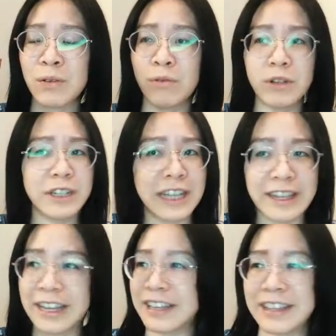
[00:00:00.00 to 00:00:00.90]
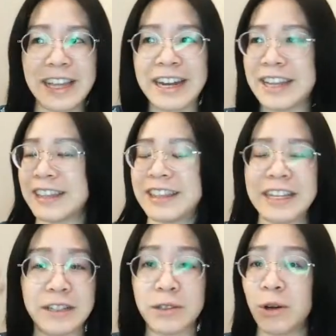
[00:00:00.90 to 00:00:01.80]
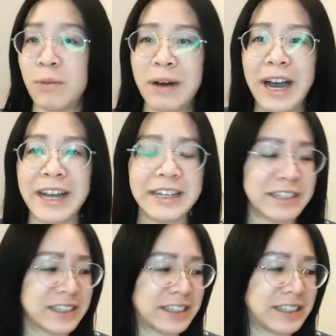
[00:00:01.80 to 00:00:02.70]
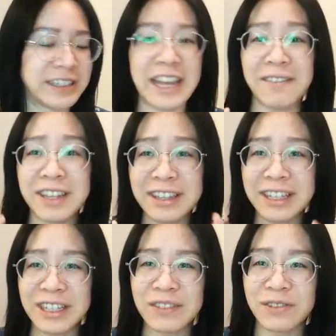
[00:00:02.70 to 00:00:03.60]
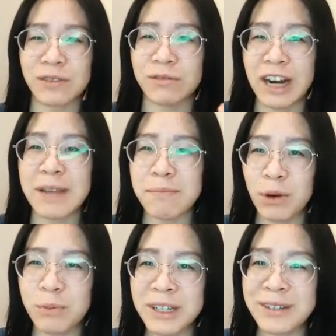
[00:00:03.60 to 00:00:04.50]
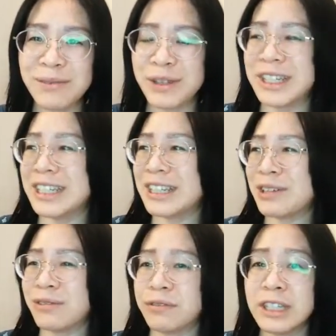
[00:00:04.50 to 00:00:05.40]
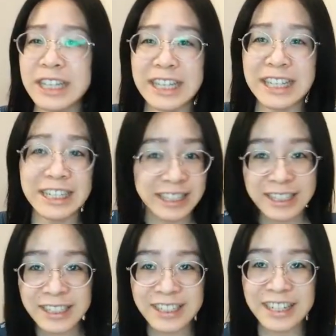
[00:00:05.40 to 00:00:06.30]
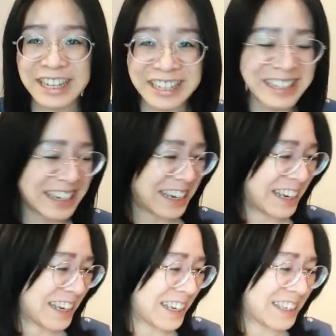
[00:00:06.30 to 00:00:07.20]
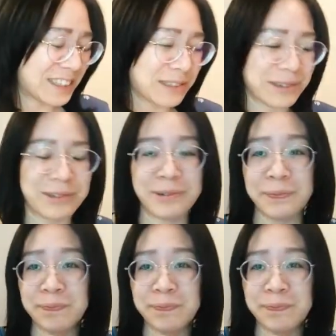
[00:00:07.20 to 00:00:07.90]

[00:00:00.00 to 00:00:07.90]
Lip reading: really like letting things go by and just saving things for the right moment when there really isn't. So